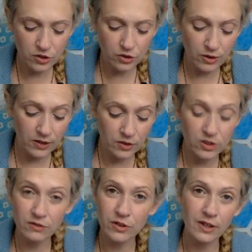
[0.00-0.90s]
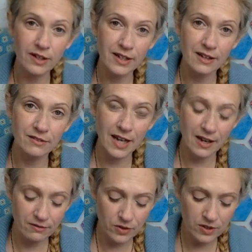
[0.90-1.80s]
or trailers if they're lucky enough to
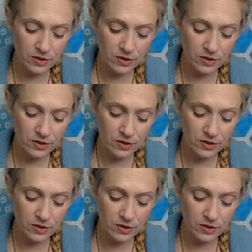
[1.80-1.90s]
have one,